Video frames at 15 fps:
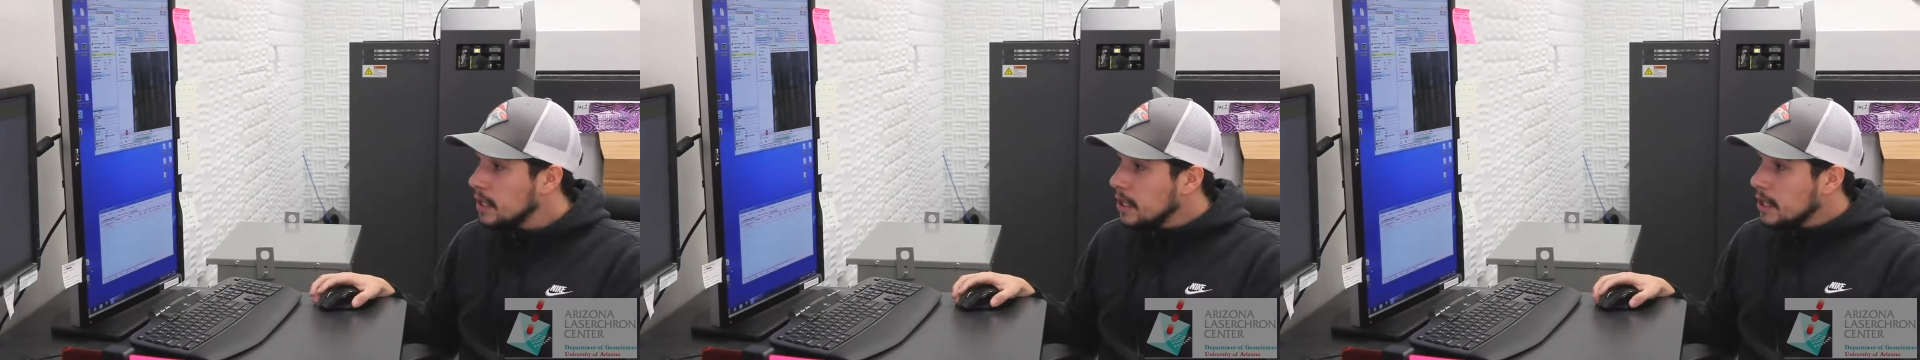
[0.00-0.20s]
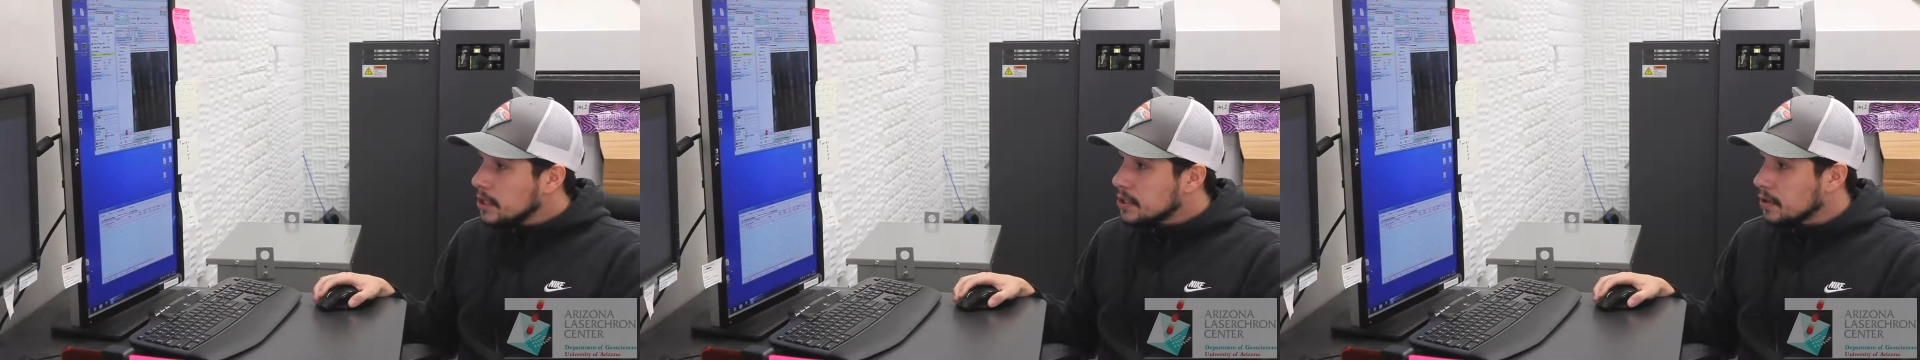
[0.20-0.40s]

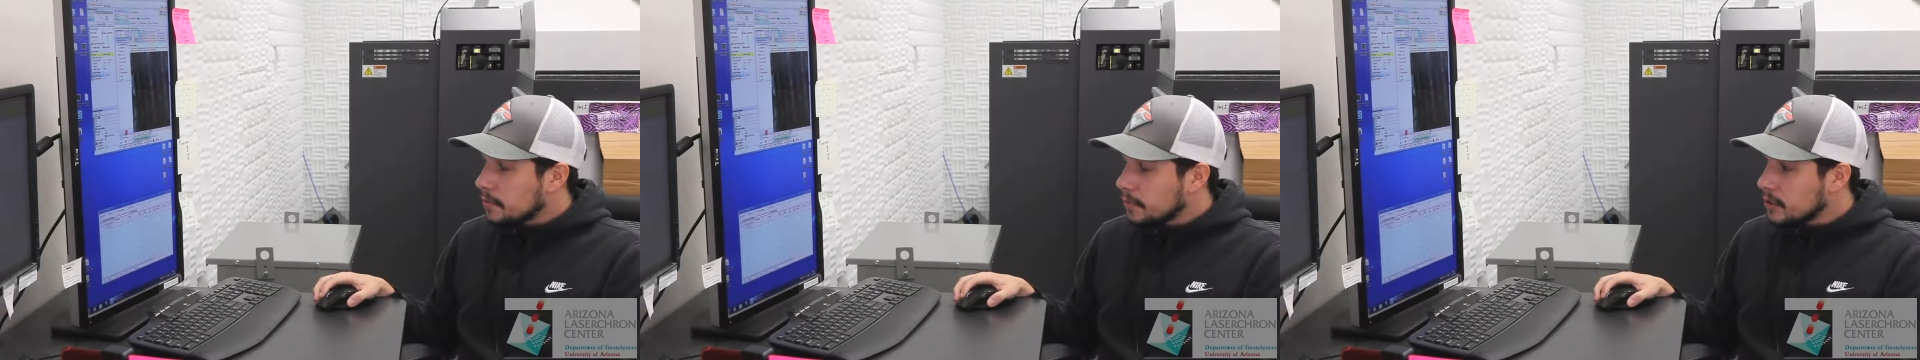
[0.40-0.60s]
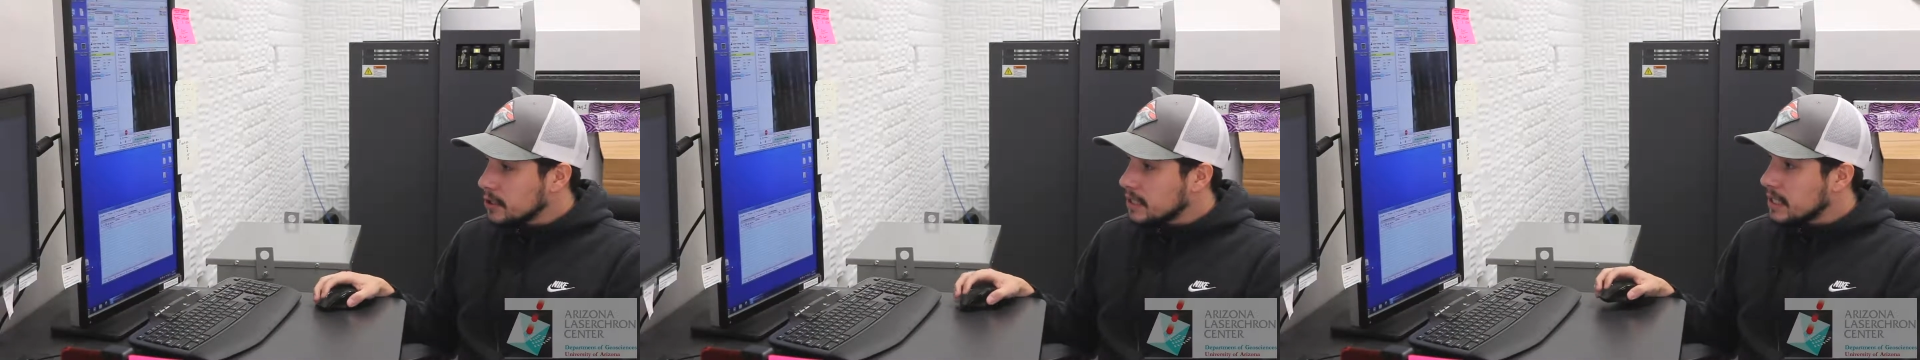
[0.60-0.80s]
So
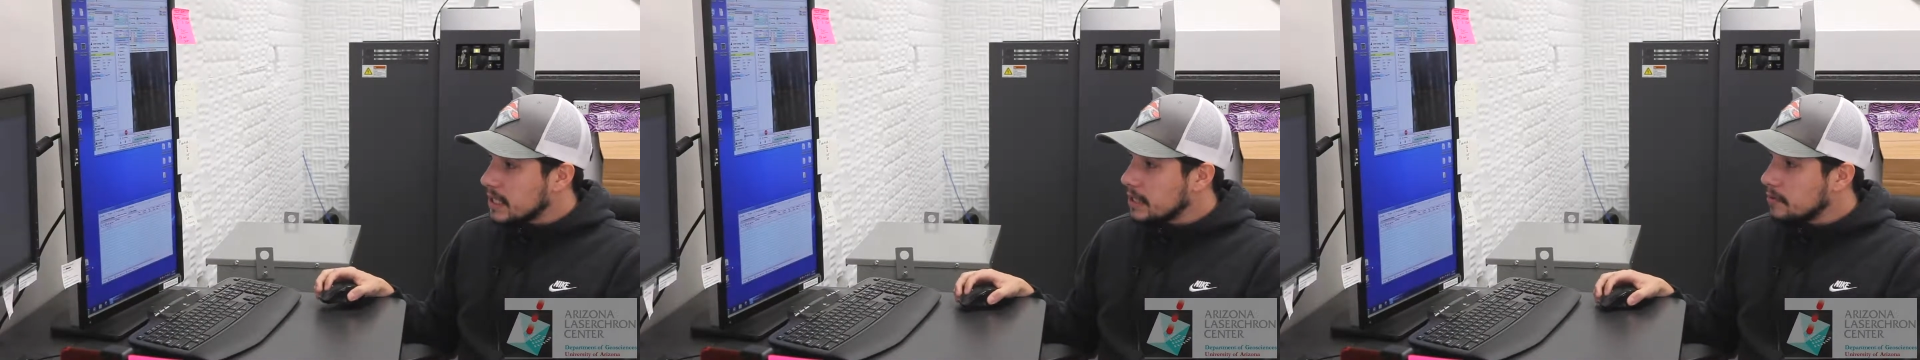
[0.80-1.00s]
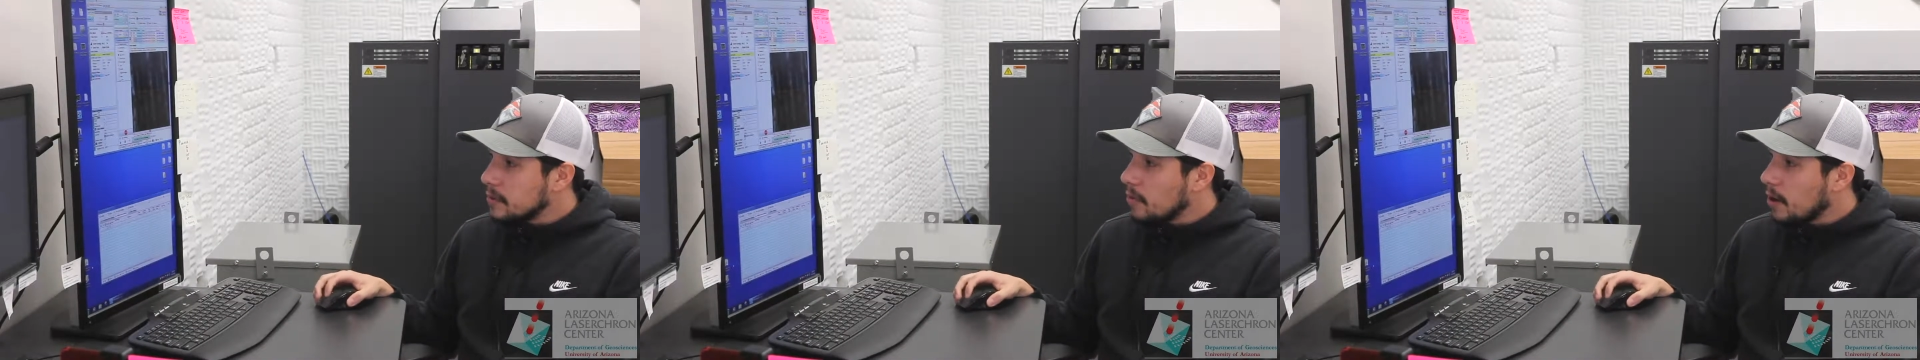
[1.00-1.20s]
first
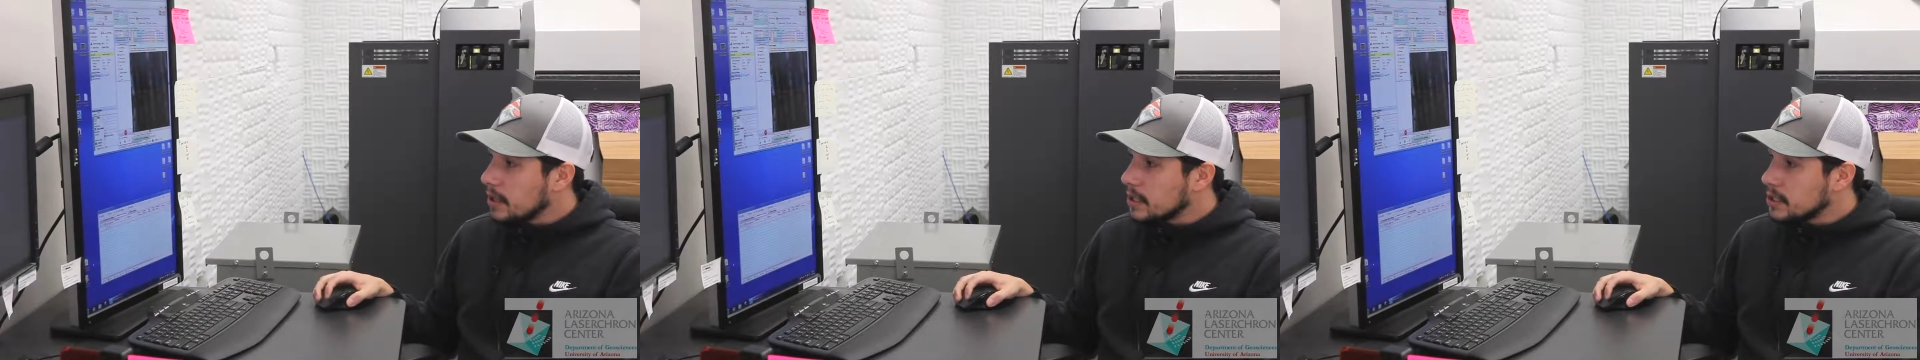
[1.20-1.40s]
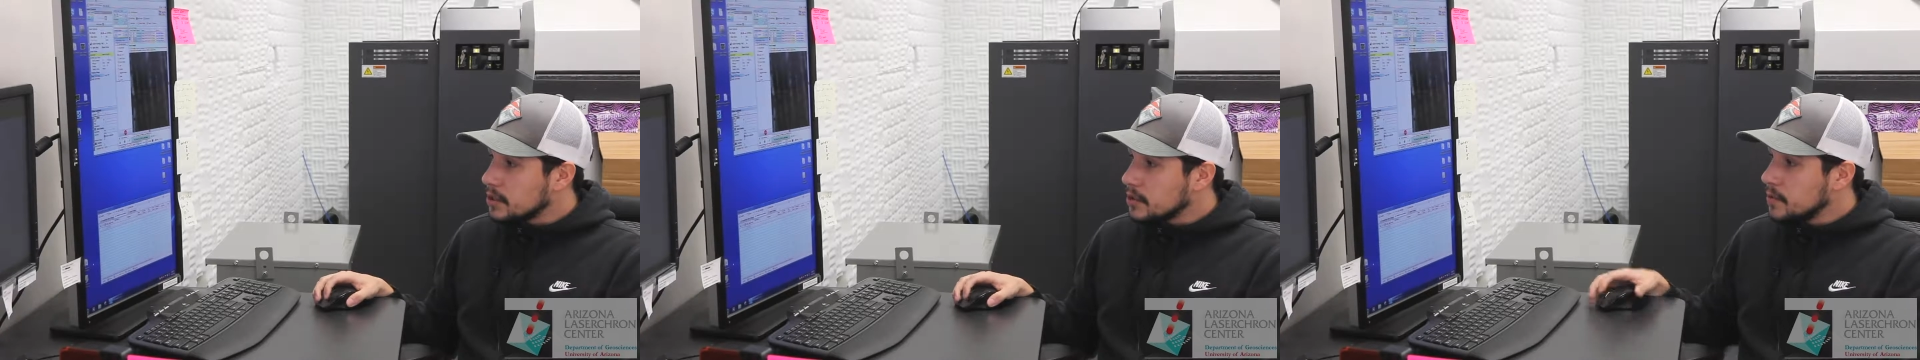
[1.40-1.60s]
thing we want
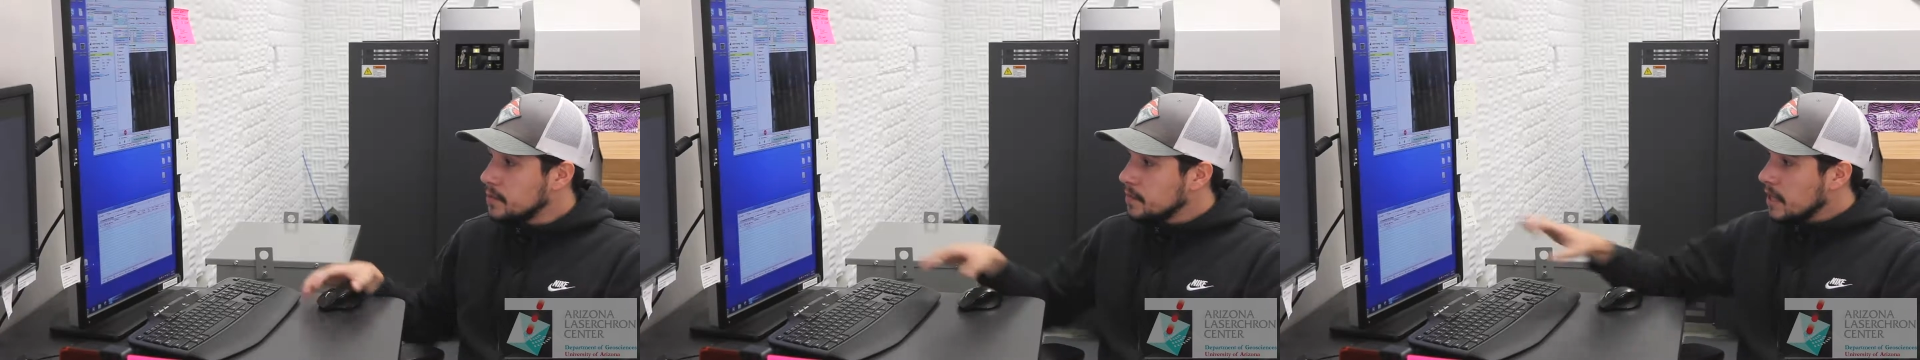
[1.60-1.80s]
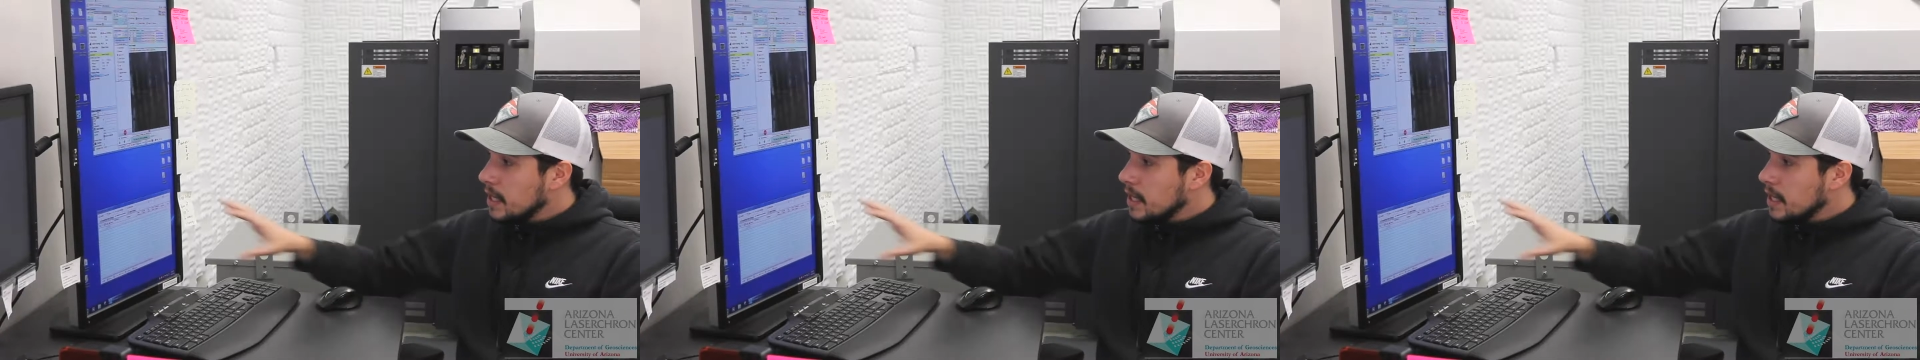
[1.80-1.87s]
to do